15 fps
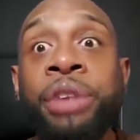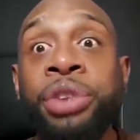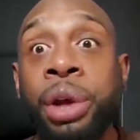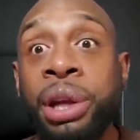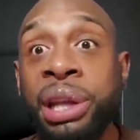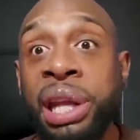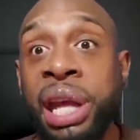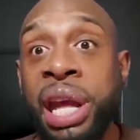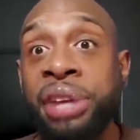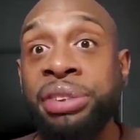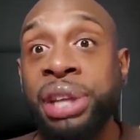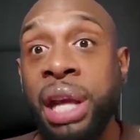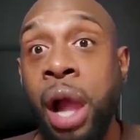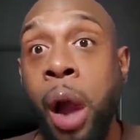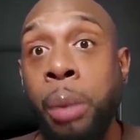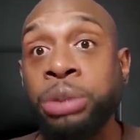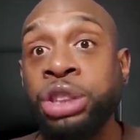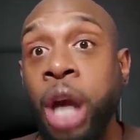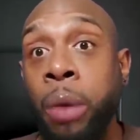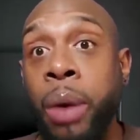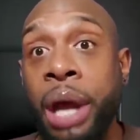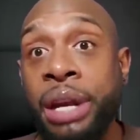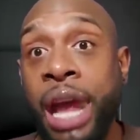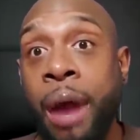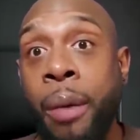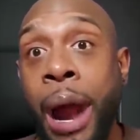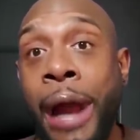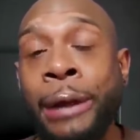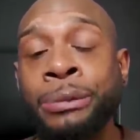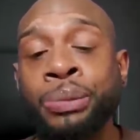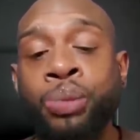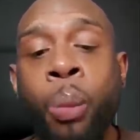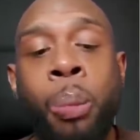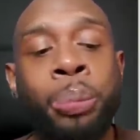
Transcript: So the kids still home with y'all right now, right?